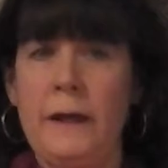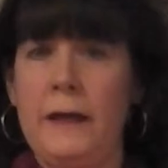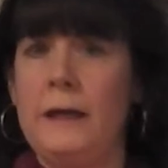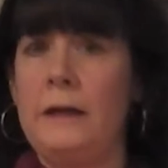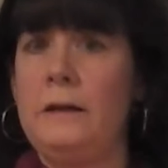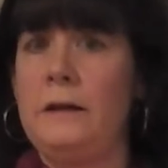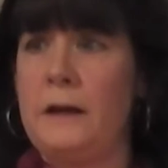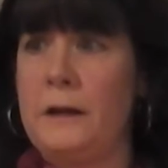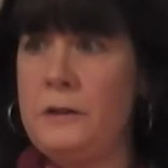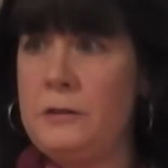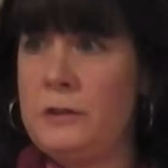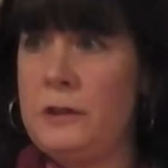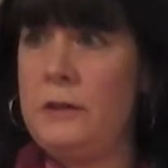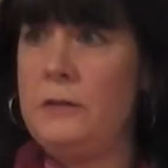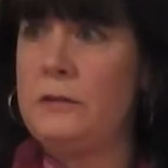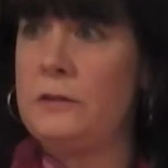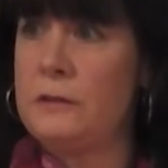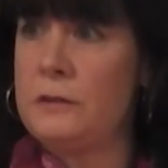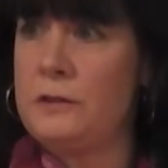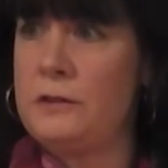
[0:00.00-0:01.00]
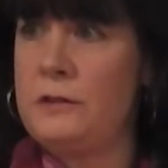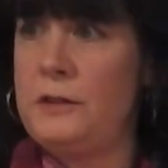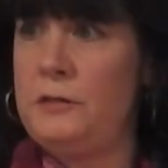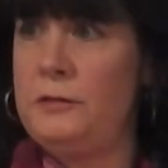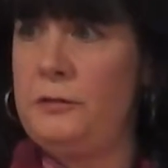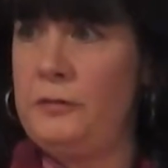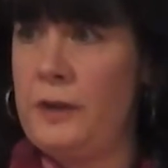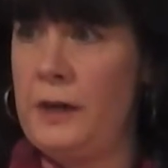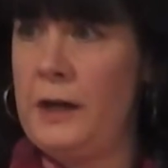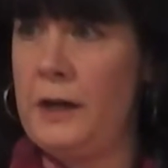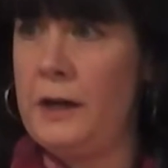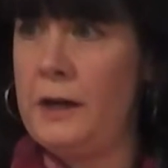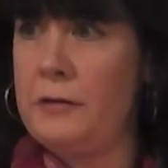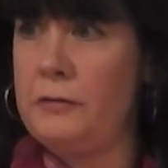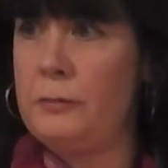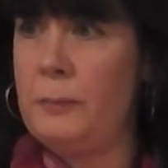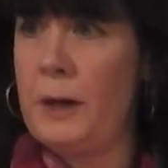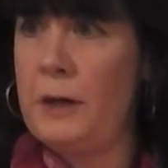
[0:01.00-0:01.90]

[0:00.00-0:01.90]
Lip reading: In 1965,